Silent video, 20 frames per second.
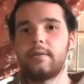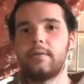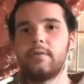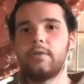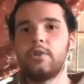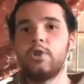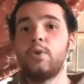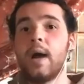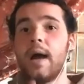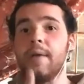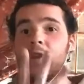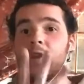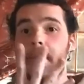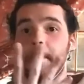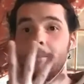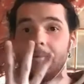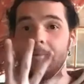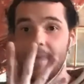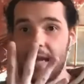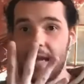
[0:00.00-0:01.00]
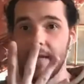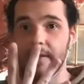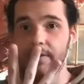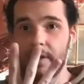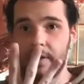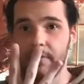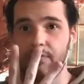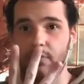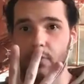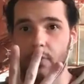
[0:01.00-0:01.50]
You have an
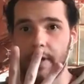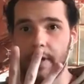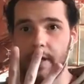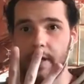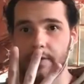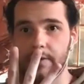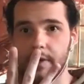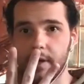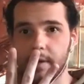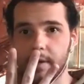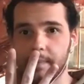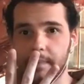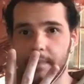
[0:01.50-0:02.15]
amazing 4-year term.